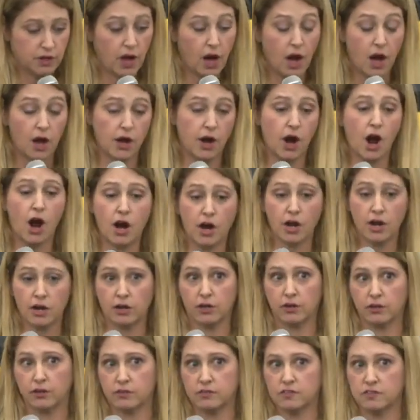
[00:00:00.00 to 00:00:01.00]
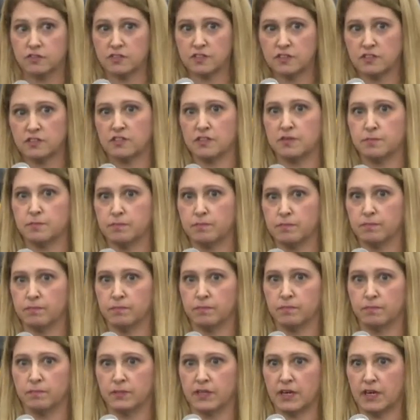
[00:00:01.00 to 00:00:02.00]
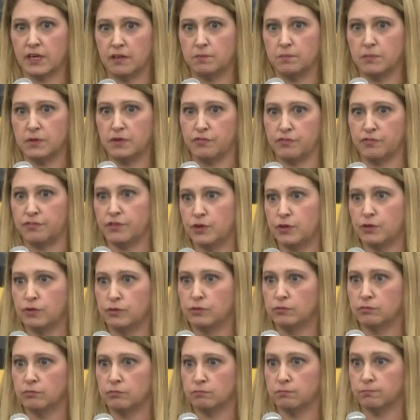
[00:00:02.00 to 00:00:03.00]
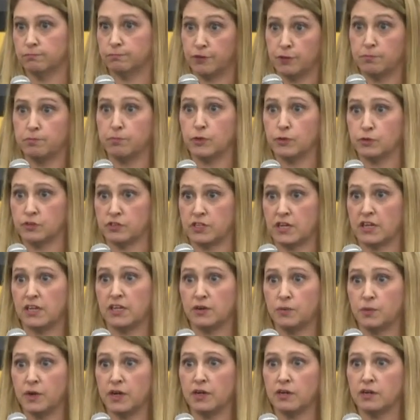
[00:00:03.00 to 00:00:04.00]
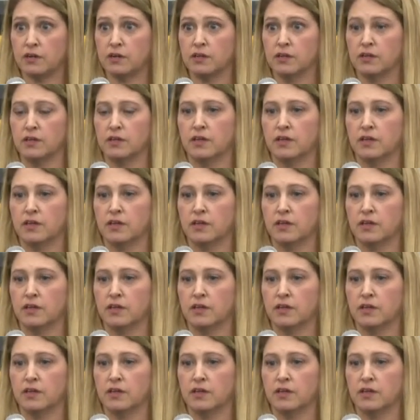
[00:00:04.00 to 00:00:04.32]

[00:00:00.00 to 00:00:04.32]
our, our, system can be flown from most anywhere.